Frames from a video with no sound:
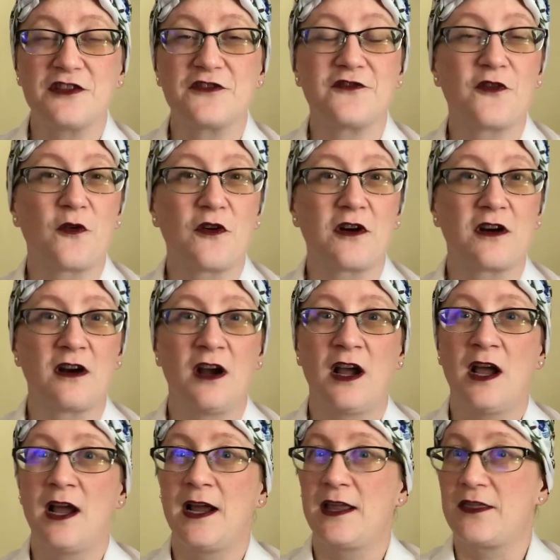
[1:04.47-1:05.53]
for
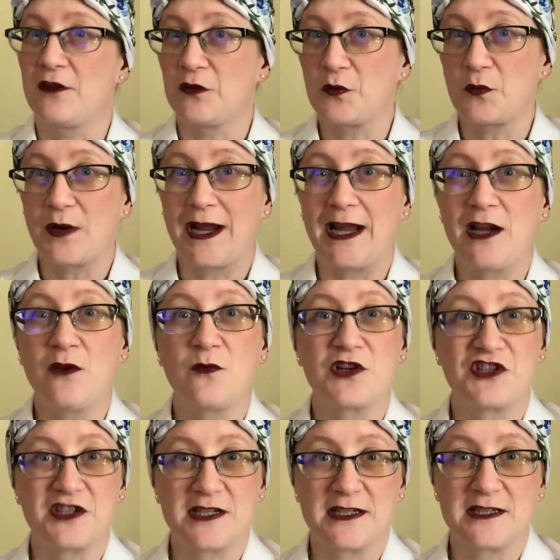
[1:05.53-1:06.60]
the Lorraine,
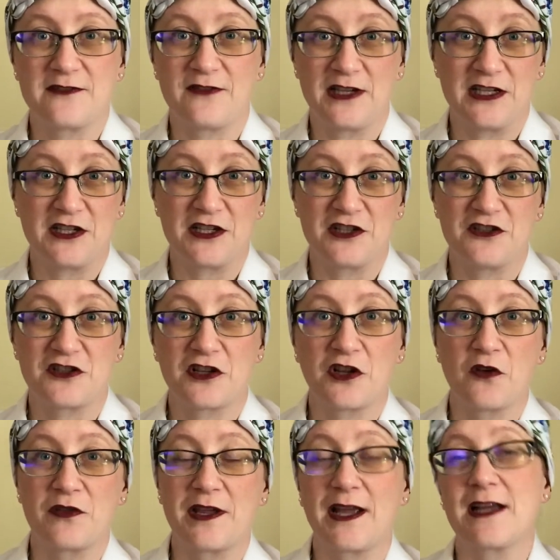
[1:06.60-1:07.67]
which is vintage
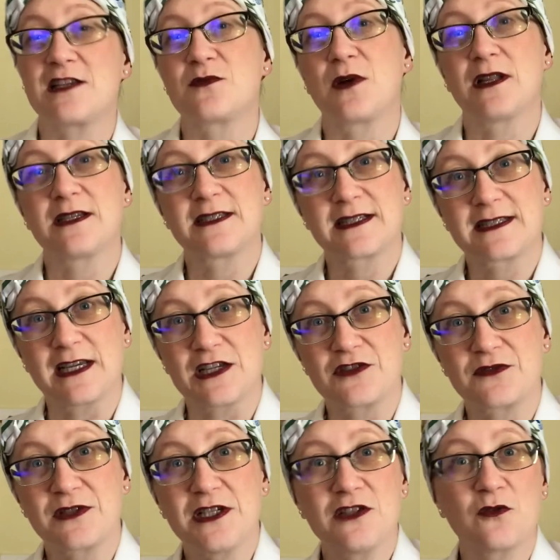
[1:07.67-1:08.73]
clothing as well as
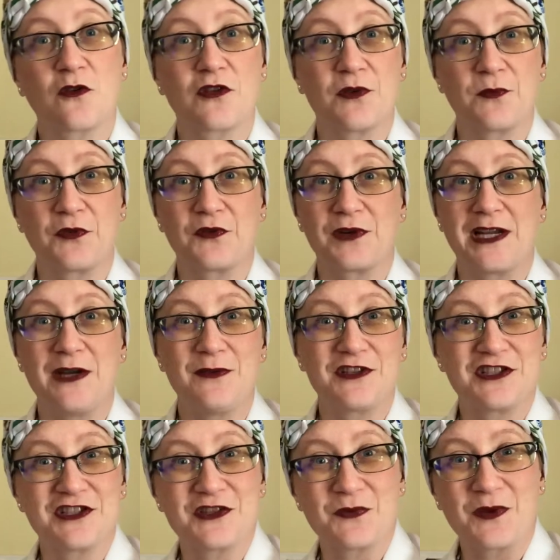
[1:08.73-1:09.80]
accessories, or the Marie, which
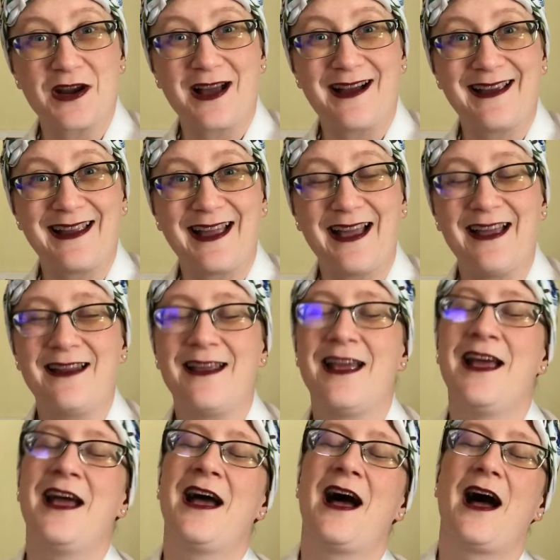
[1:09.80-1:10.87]
is the one I get,
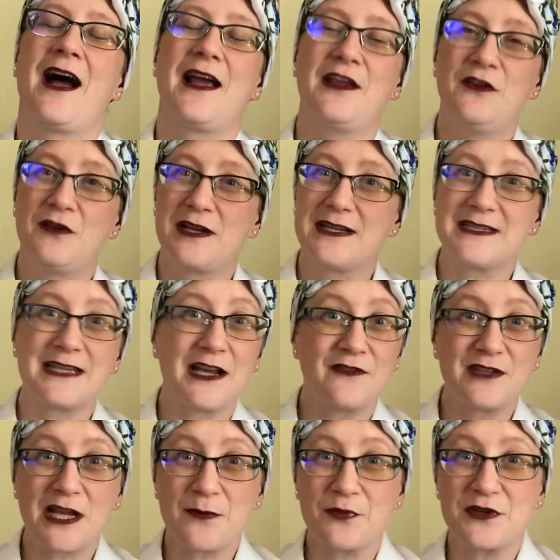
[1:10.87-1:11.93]
you can save
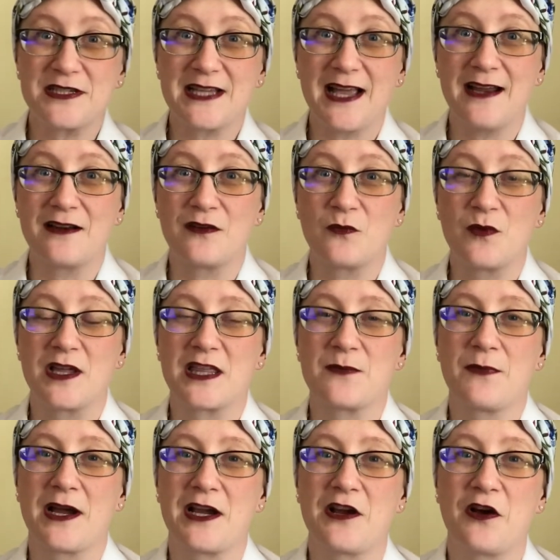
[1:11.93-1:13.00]
10% with
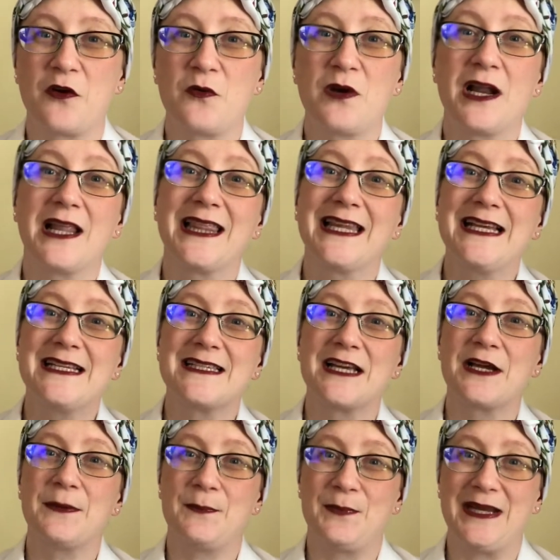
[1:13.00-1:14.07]
my code
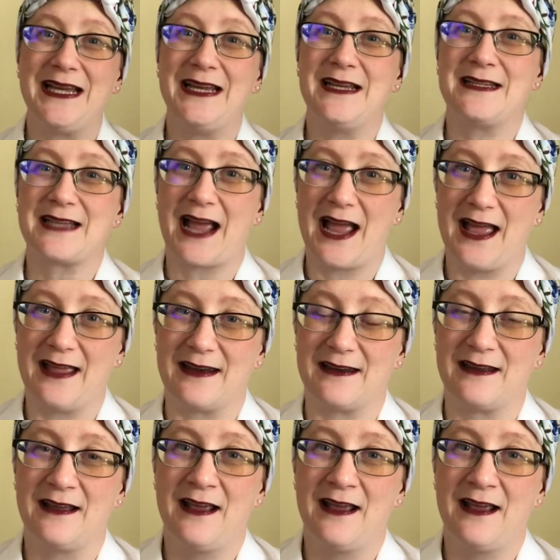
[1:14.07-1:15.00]
lisabowvintage.